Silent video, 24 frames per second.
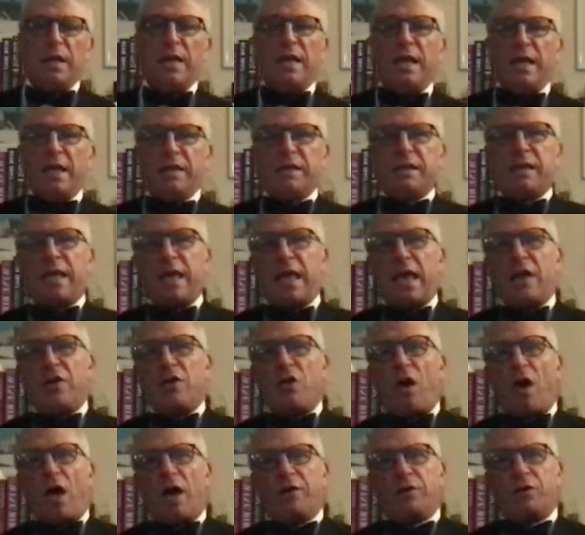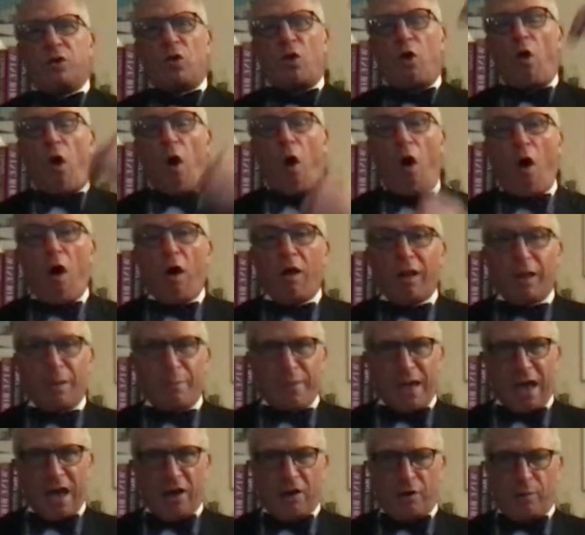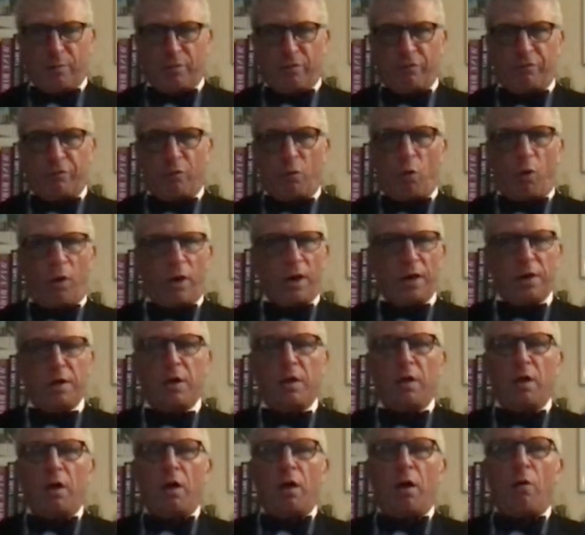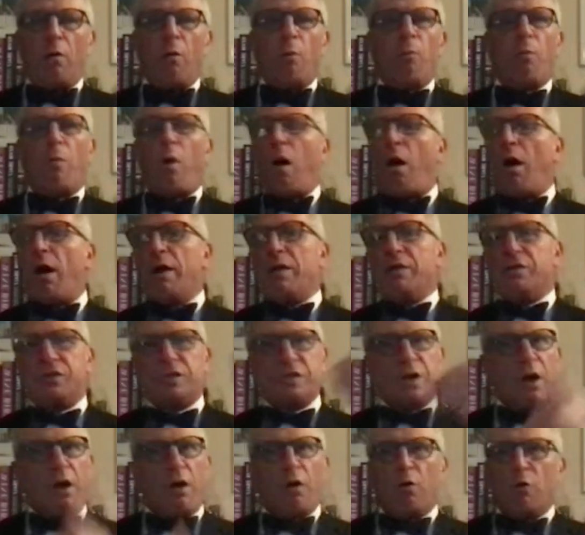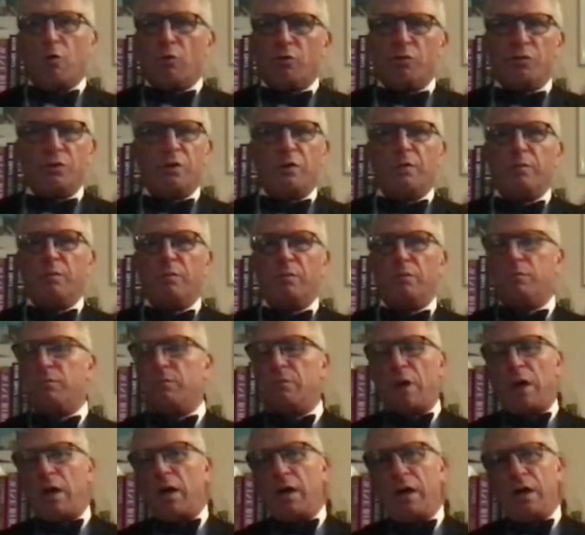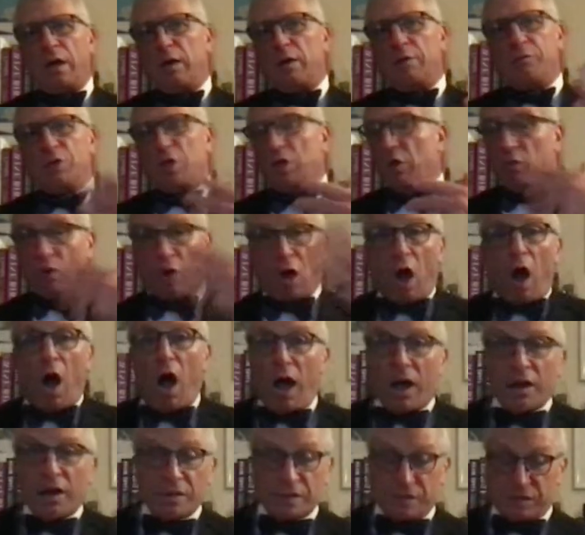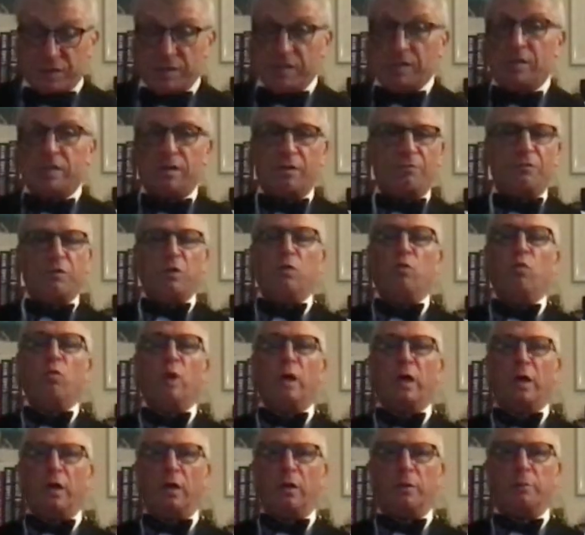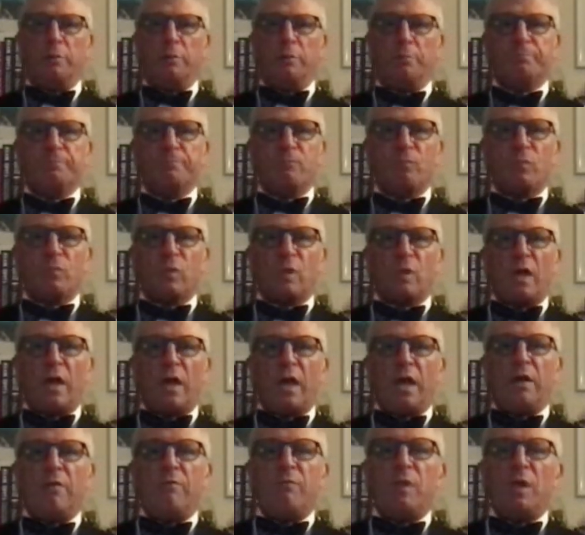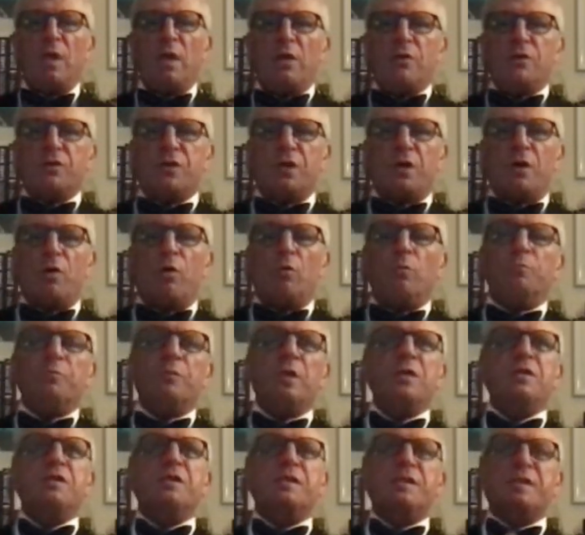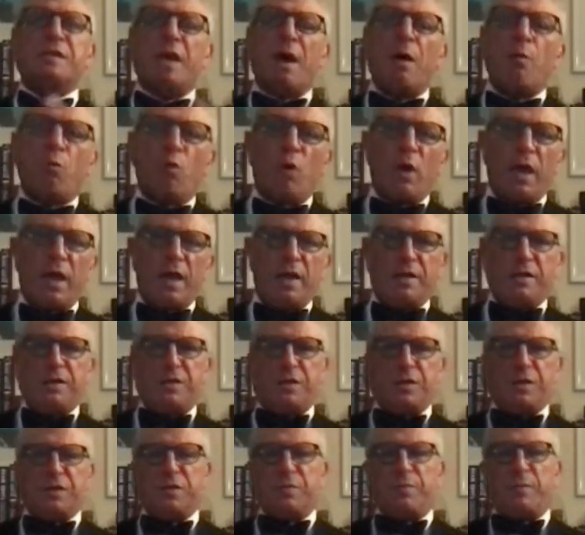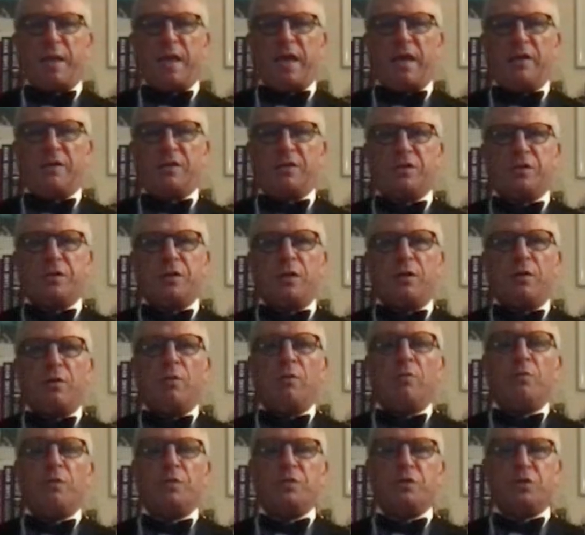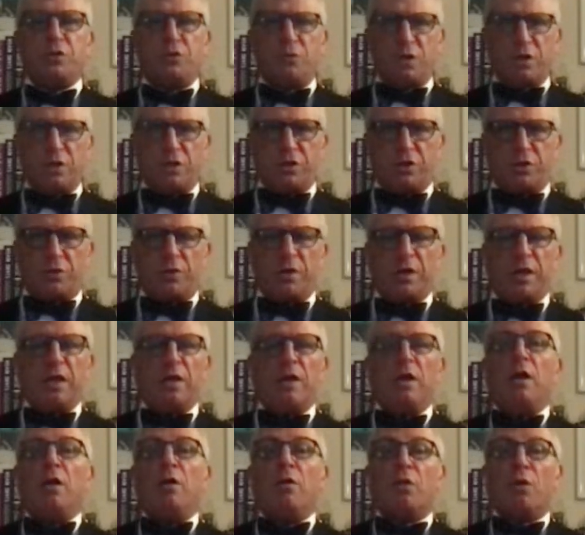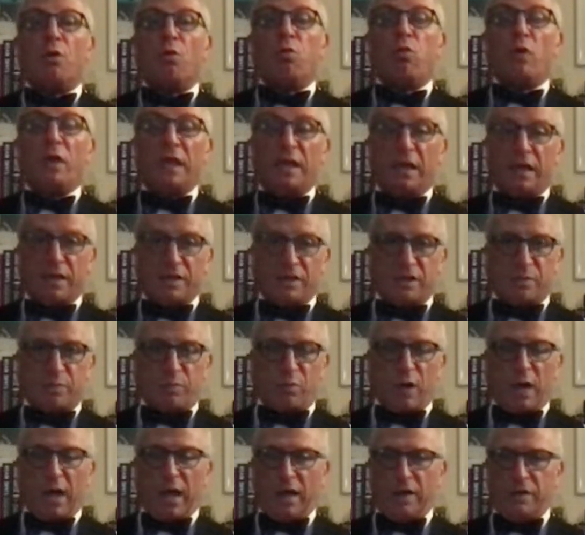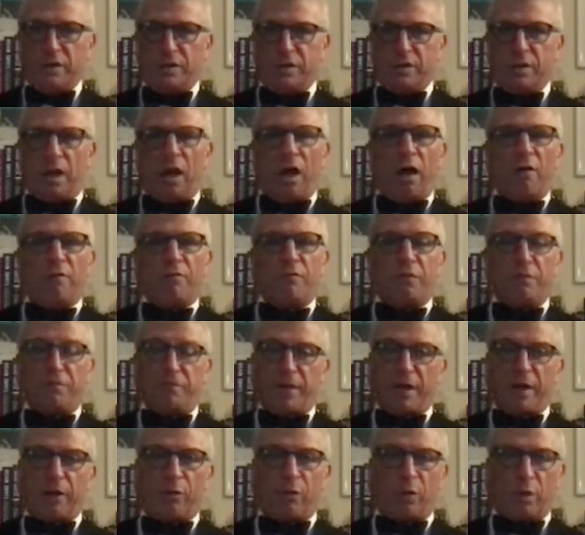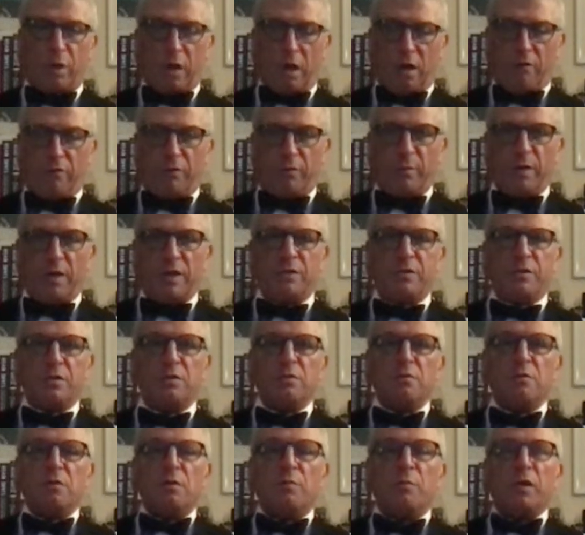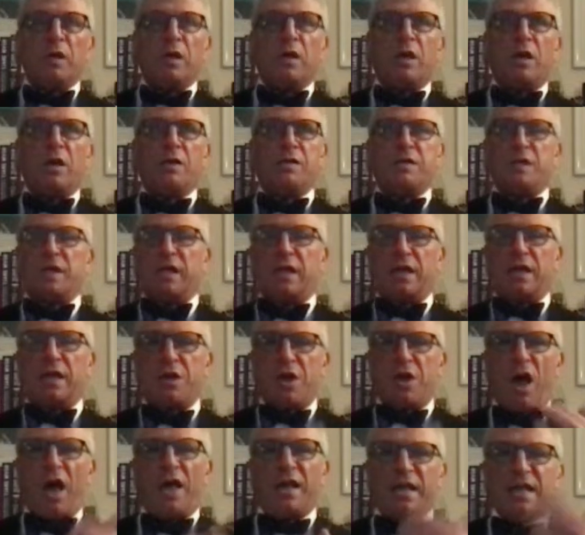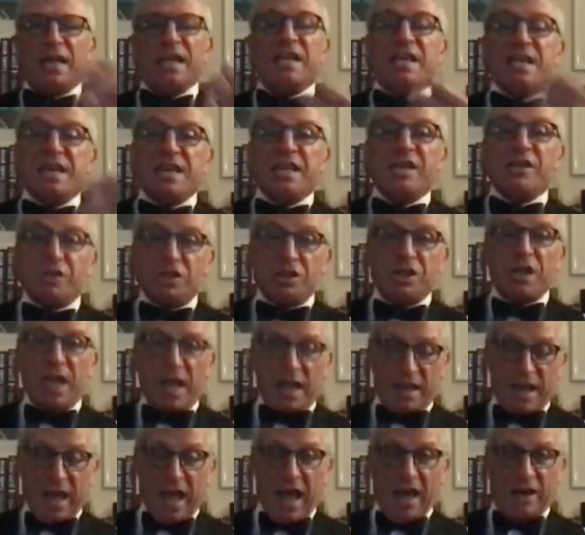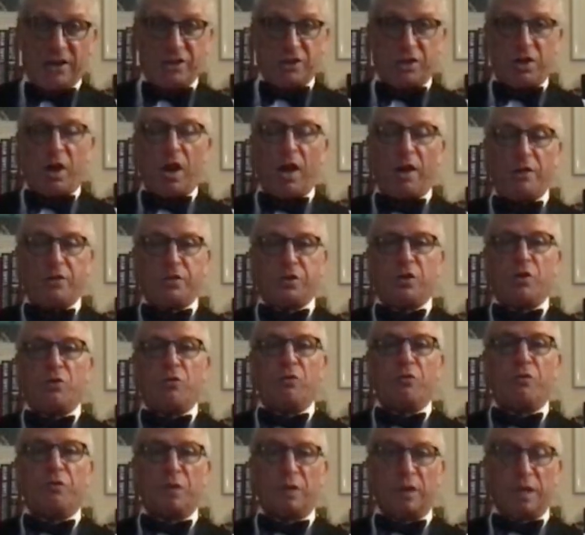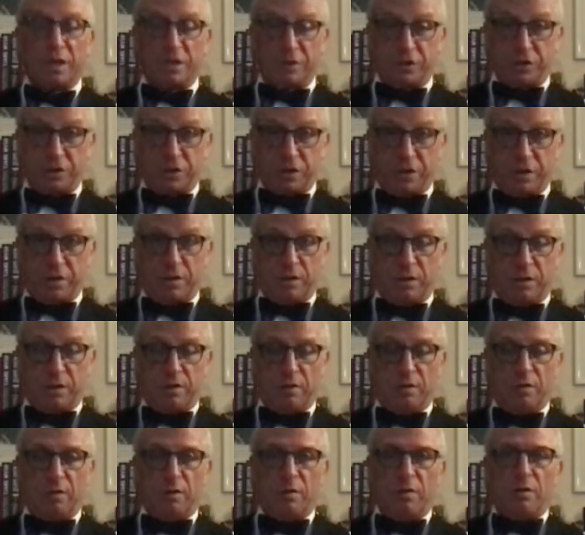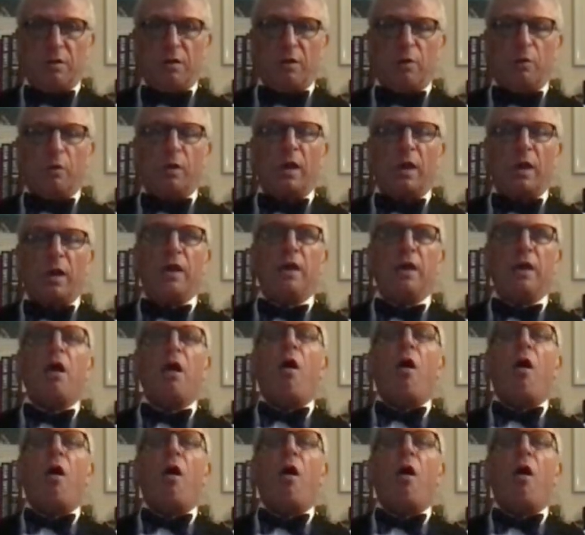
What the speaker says: It cannot call a matter before it on its own, cognizance, if you will. Okay. So in some ways, this makes the judiciary the weakest branch of the federal government, because it cannot initiate action on its own volition. Okay.